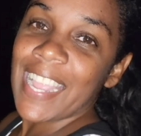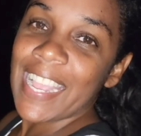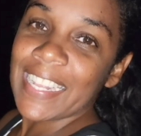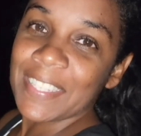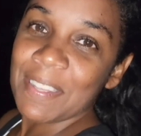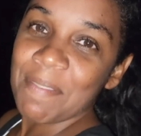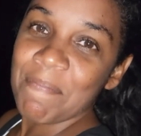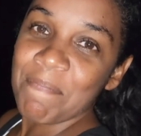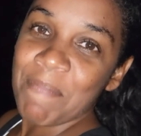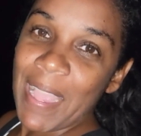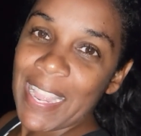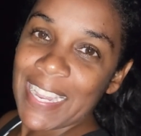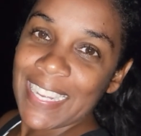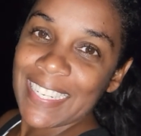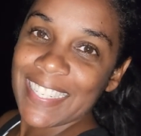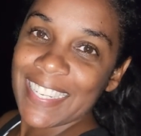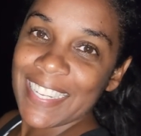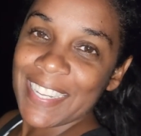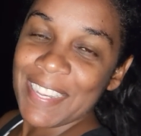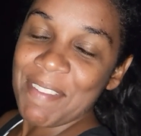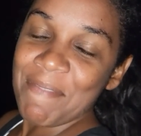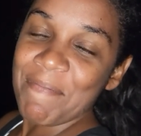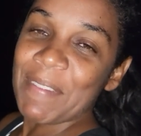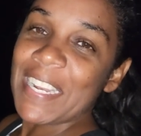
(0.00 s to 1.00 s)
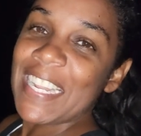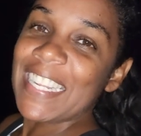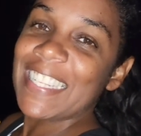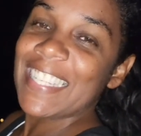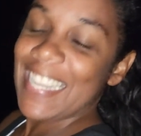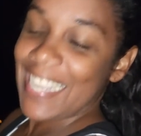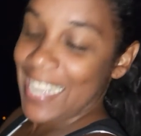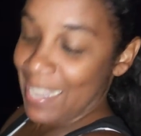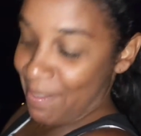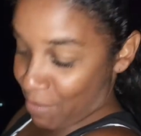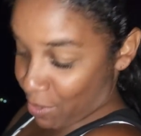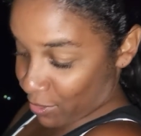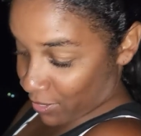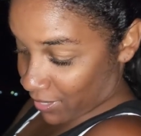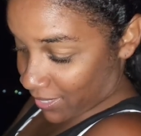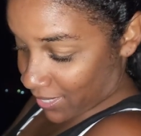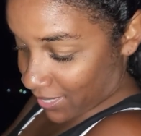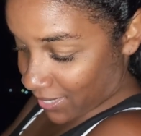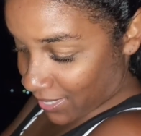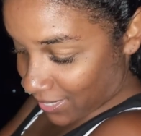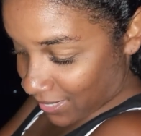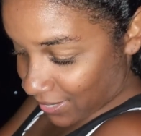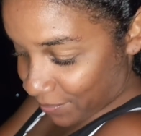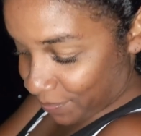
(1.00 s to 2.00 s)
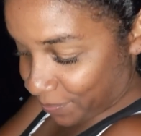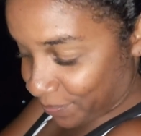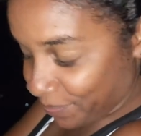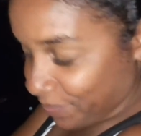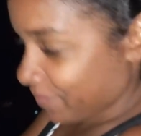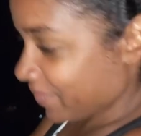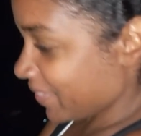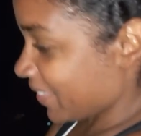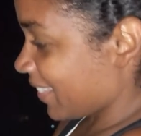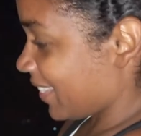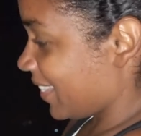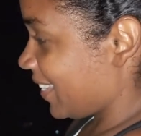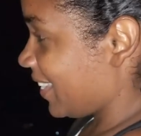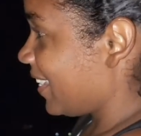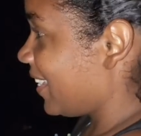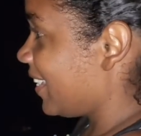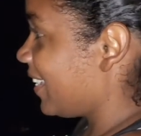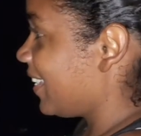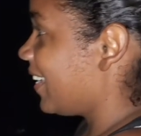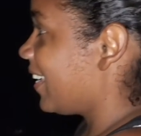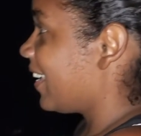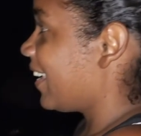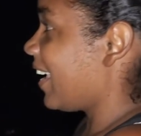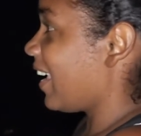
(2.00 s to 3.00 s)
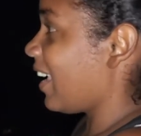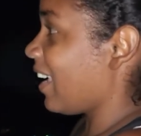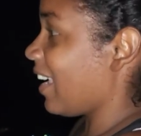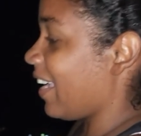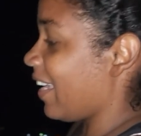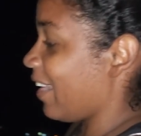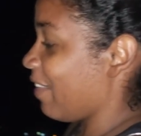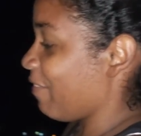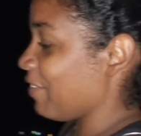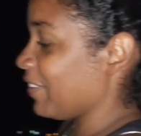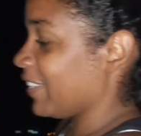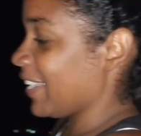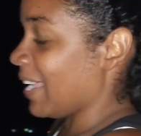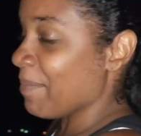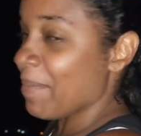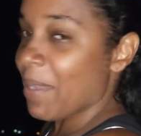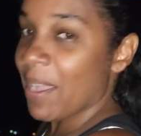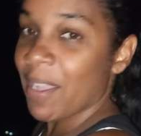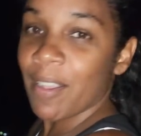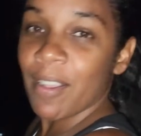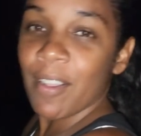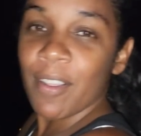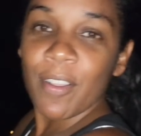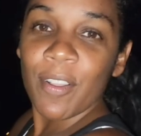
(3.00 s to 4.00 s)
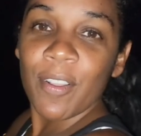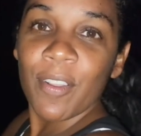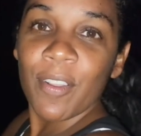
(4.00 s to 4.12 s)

get invited, but think I about it is, every time I